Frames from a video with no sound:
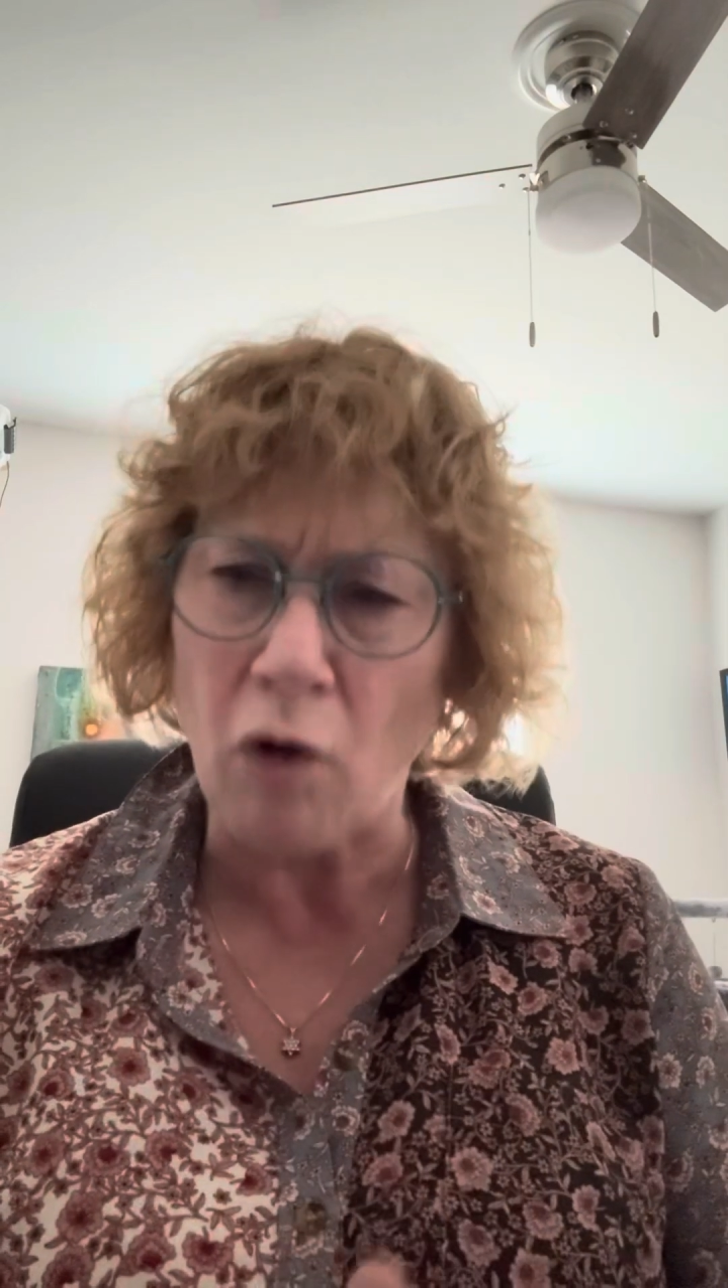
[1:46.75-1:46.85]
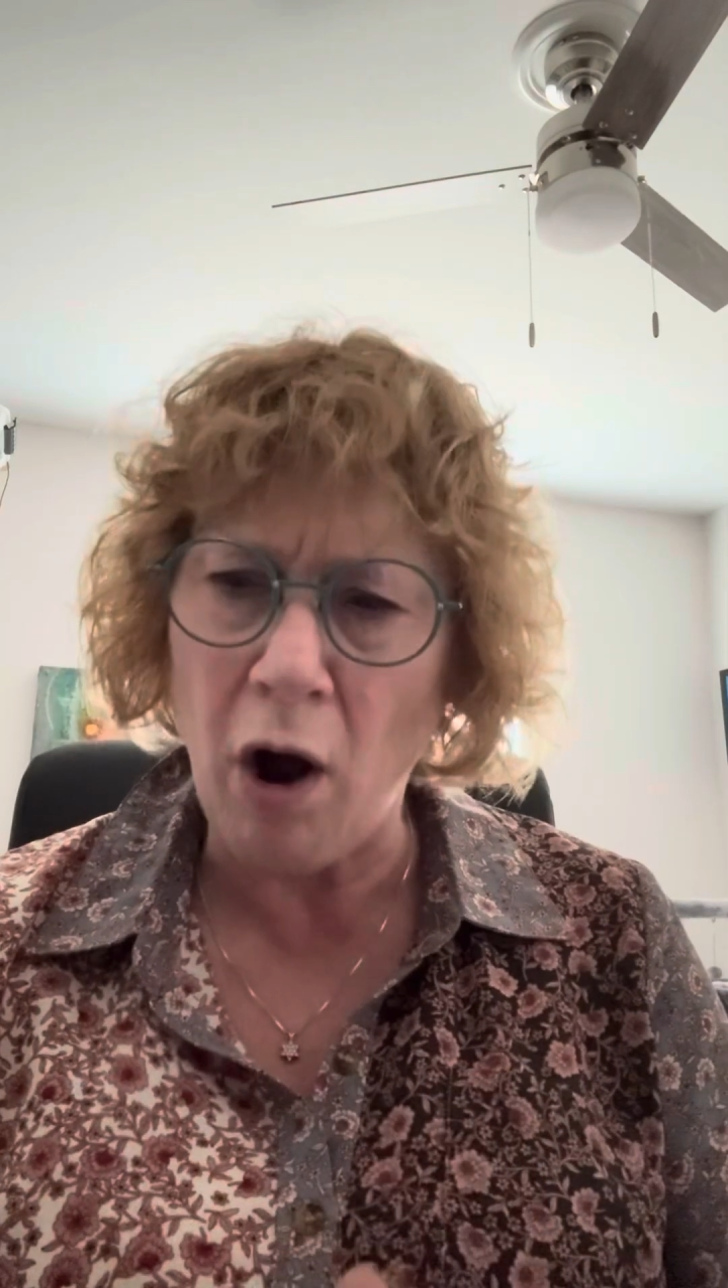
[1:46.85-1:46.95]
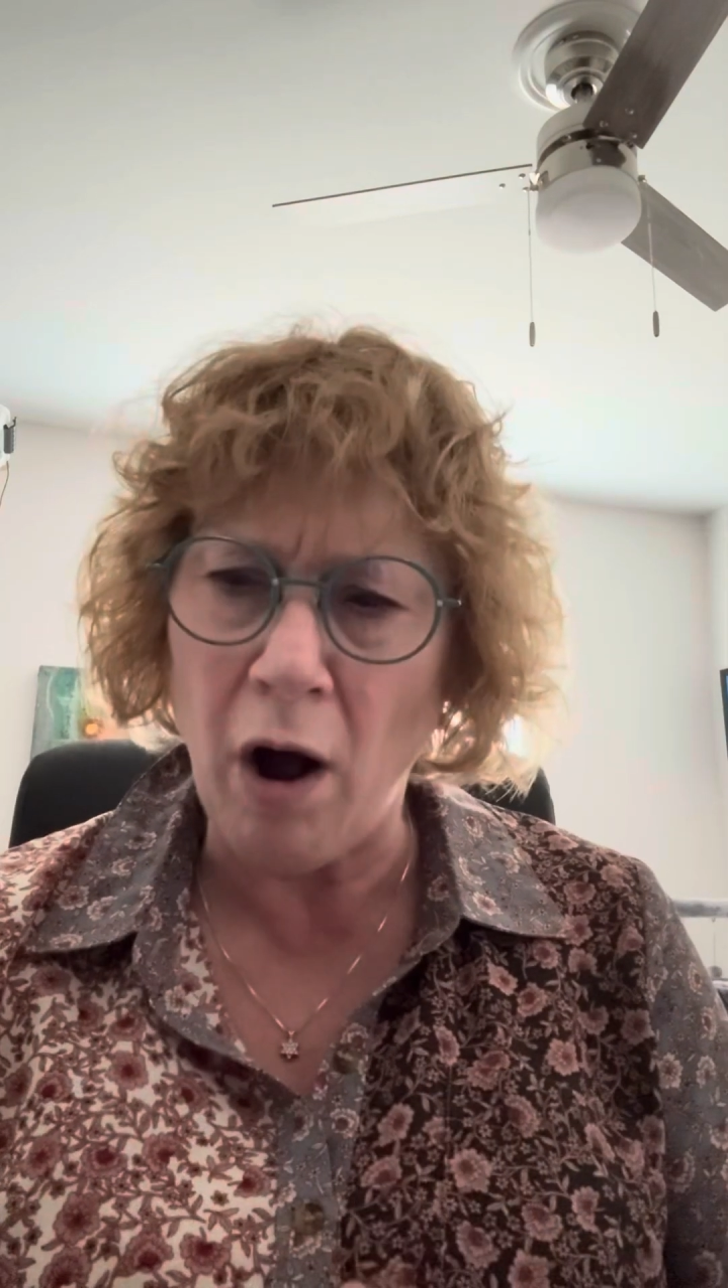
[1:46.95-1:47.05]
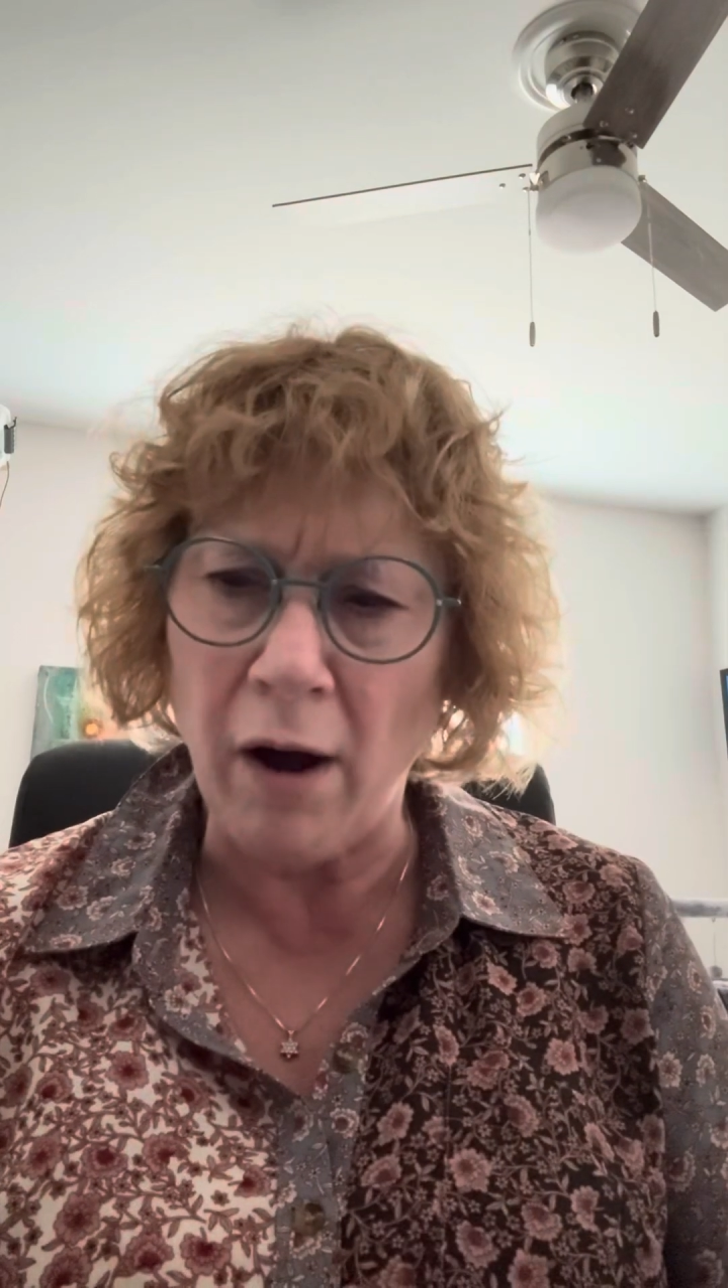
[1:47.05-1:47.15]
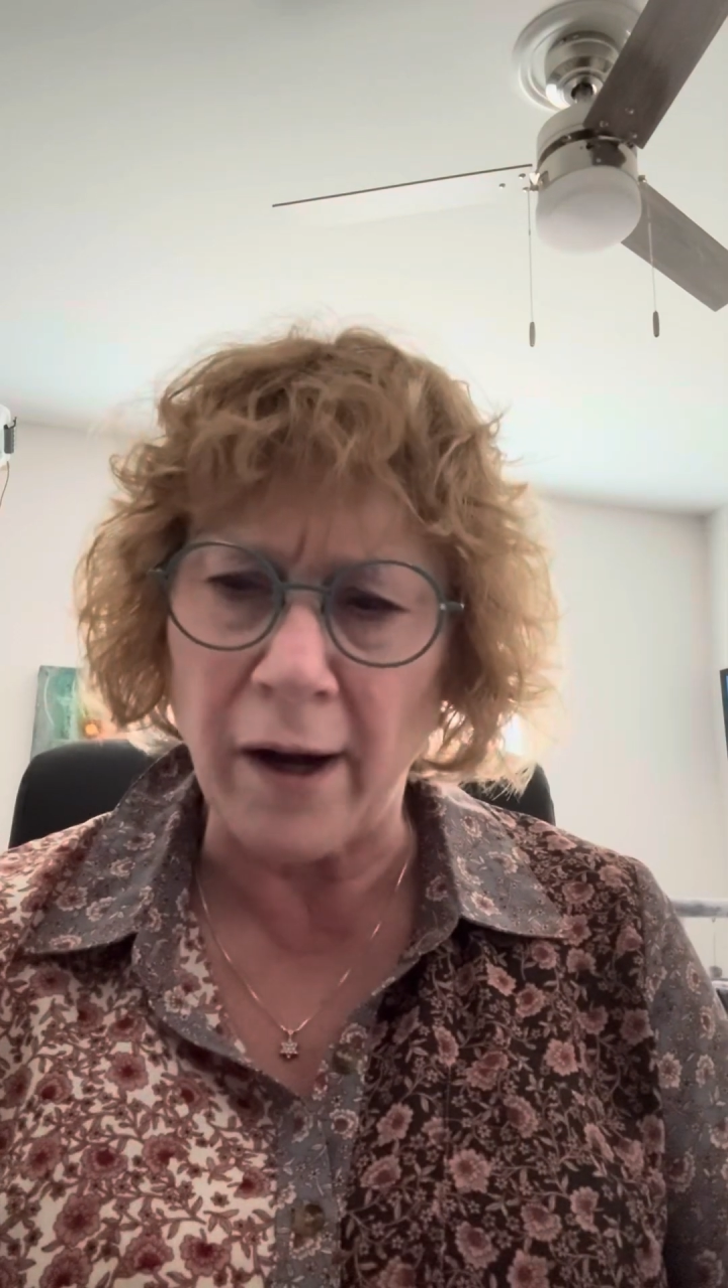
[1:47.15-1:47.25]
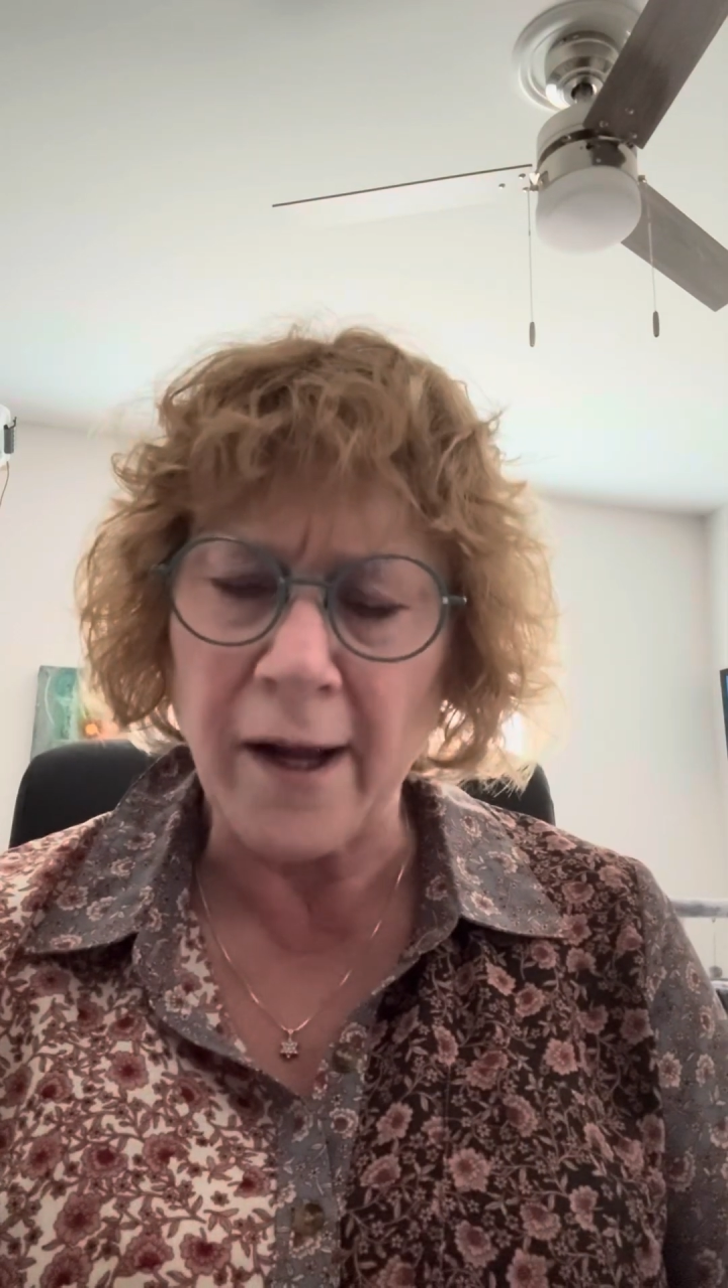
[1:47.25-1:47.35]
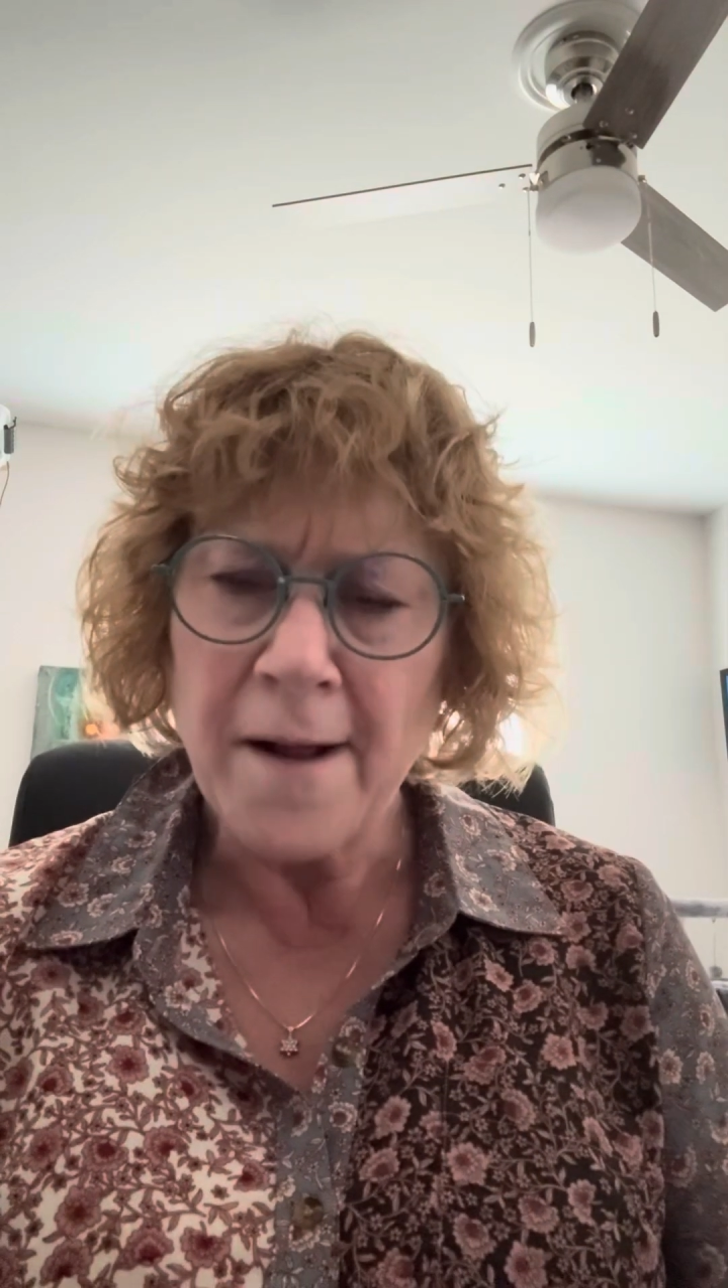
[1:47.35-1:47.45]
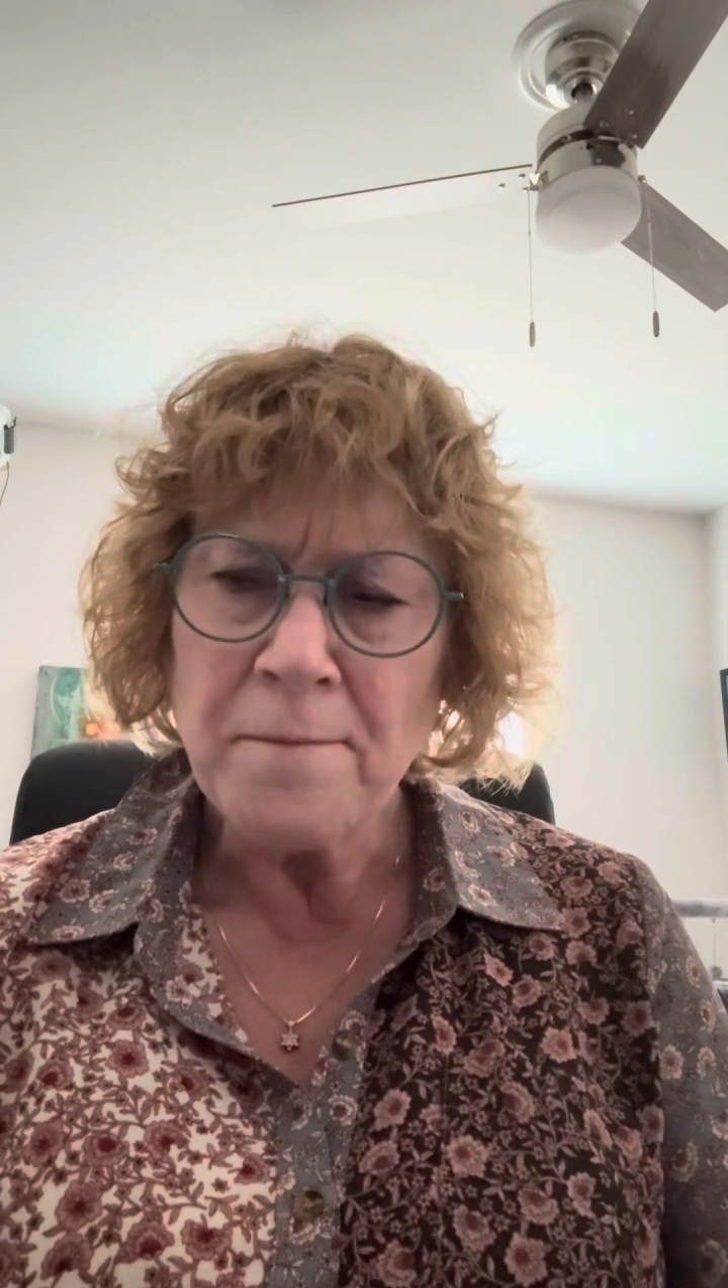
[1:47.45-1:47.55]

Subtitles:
wrong